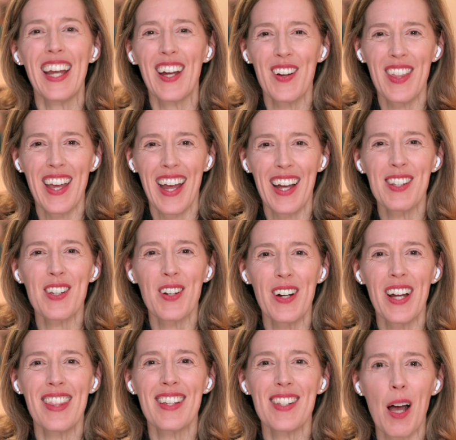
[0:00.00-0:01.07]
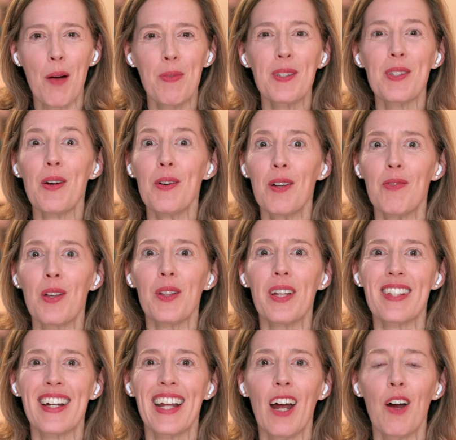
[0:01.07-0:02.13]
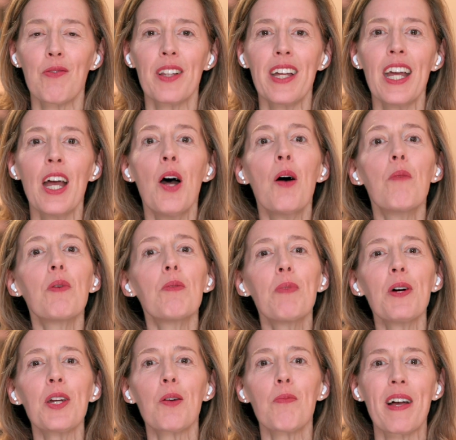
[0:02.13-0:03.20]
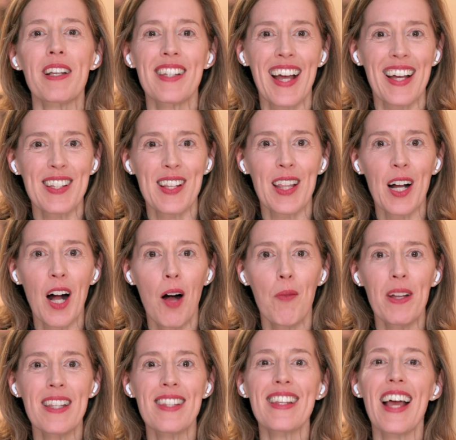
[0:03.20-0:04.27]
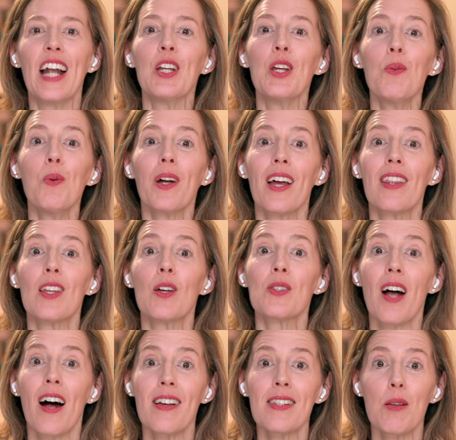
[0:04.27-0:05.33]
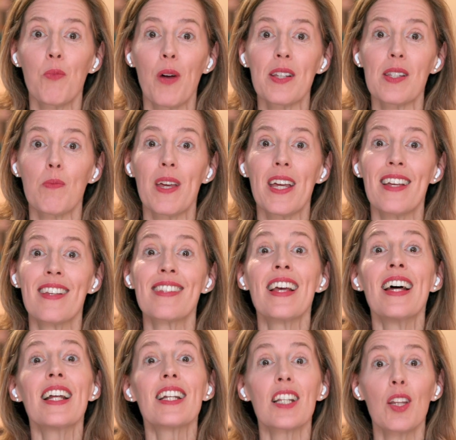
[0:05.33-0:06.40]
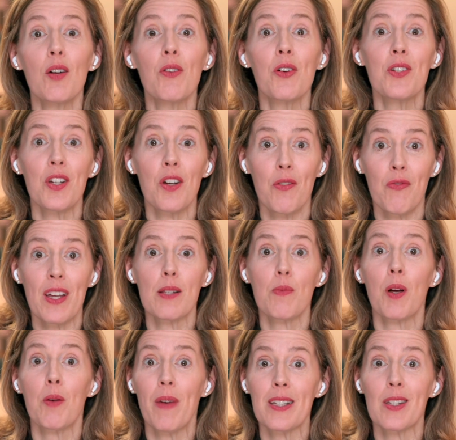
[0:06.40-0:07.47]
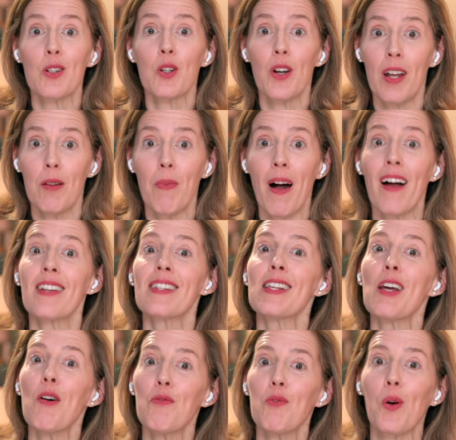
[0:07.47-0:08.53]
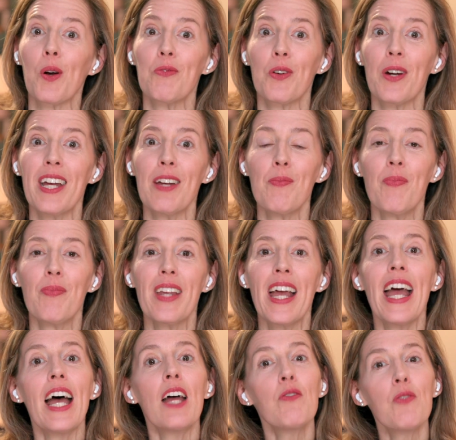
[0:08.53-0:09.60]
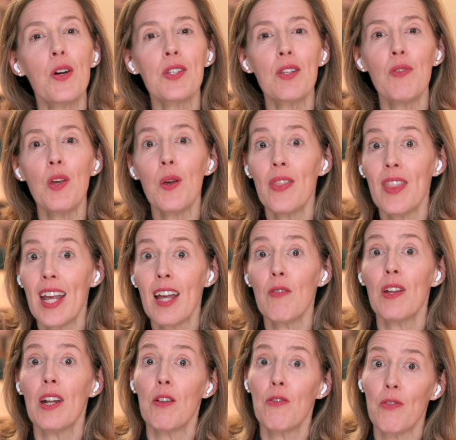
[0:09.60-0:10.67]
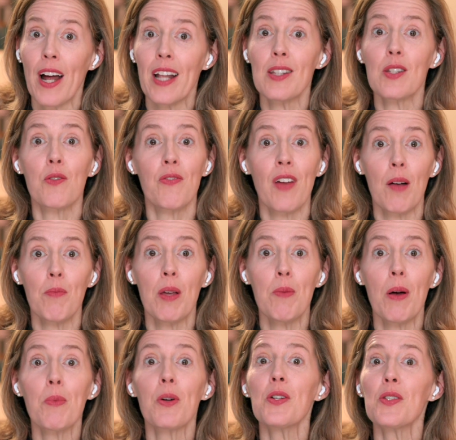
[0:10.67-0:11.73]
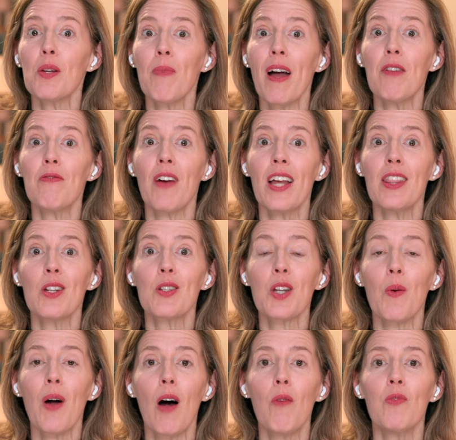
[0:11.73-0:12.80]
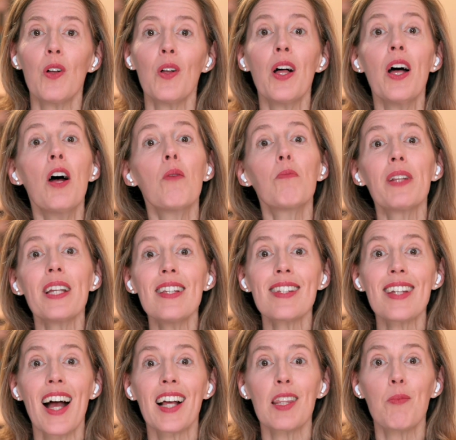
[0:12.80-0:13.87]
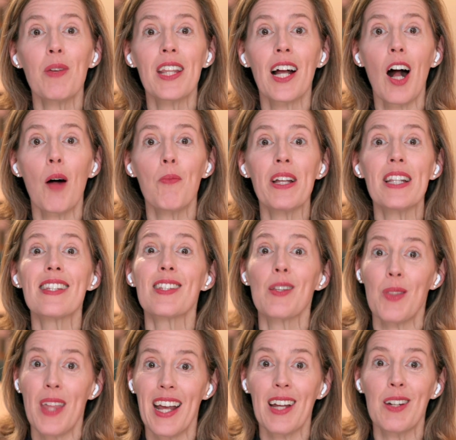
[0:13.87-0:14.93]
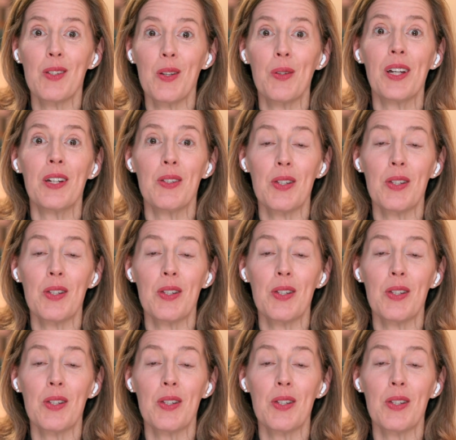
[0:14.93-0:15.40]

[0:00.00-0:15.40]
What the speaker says: hear the answer in this episode if you listen carefully, but put your best guess in the comments and you will get those awesome recipes delivered to your Facebook Messenger inbox for free. And folks, if you can think of any friends or family members who might find this show helpful, please tag them in the comments so they can tune in